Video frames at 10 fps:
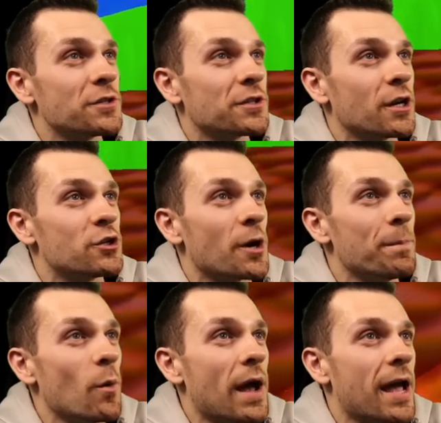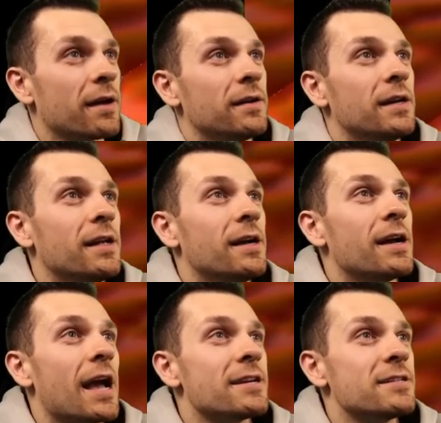going to jump away.
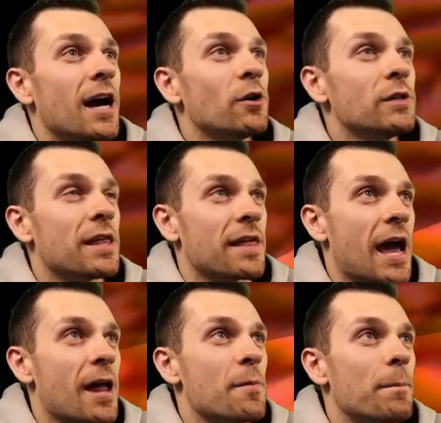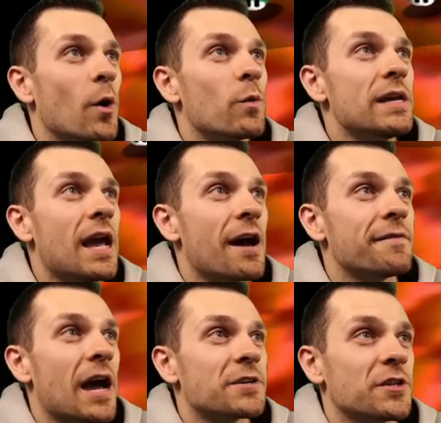And not only that, but we have
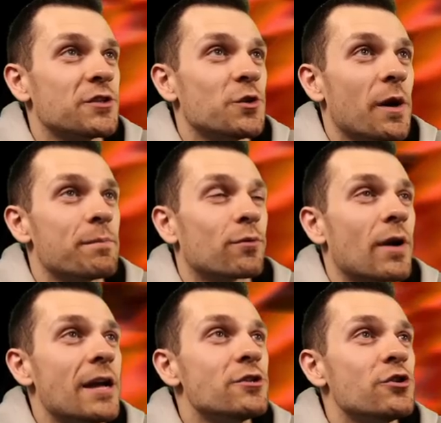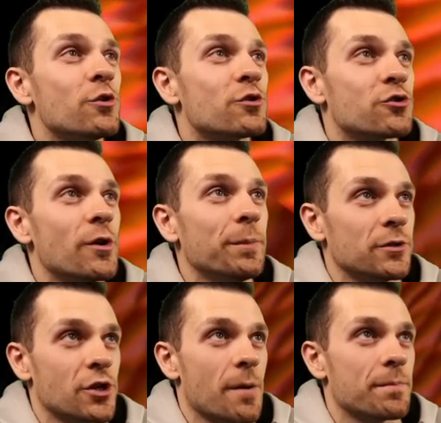access to a brand new triple
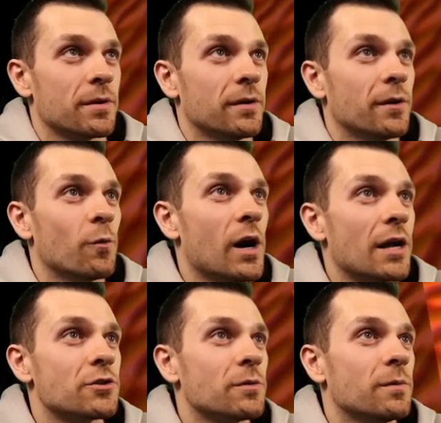jump. Watch.